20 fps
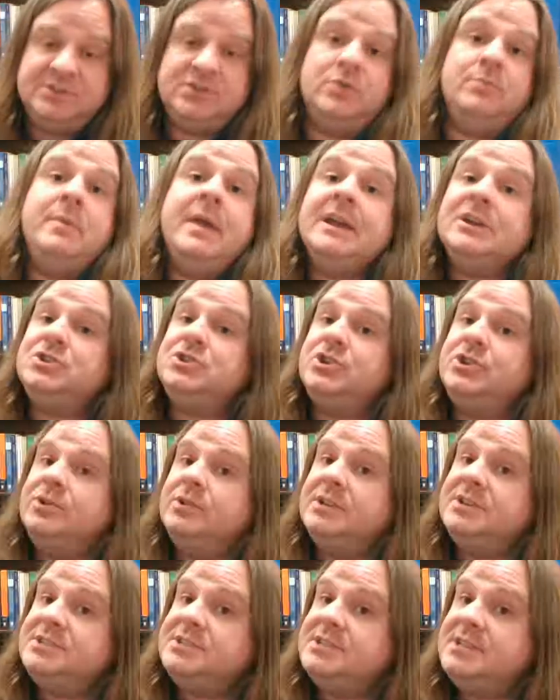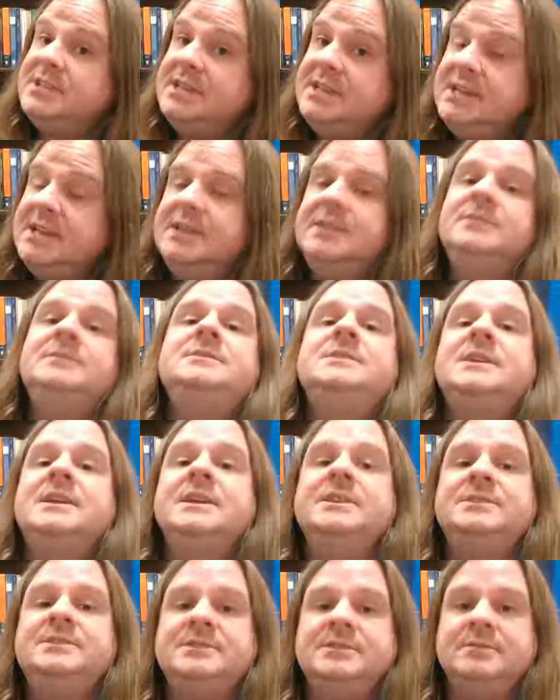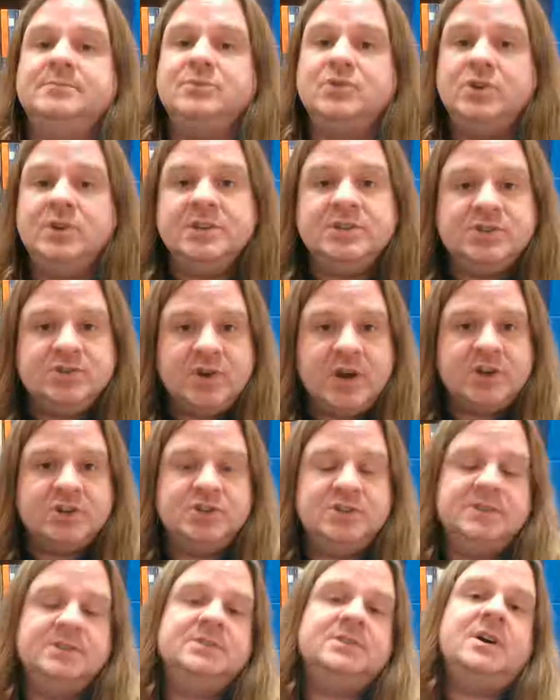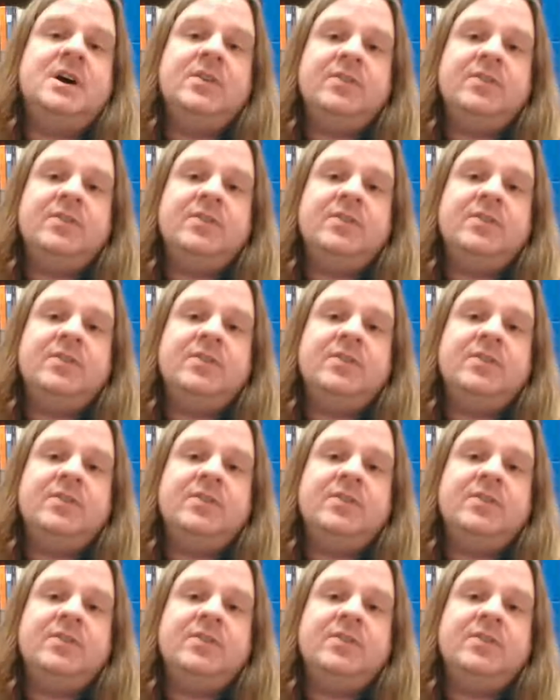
So make sure you listen to the end to get some good instructions